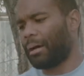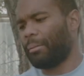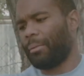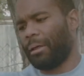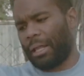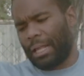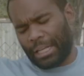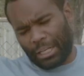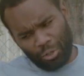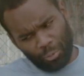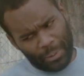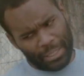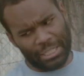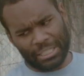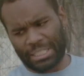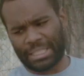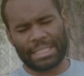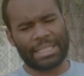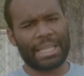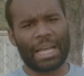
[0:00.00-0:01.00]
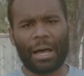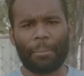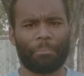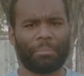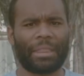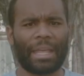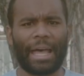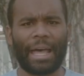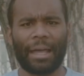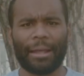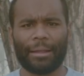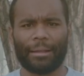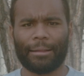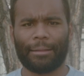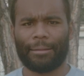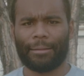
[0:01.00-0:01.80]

I'm like, you better stop that.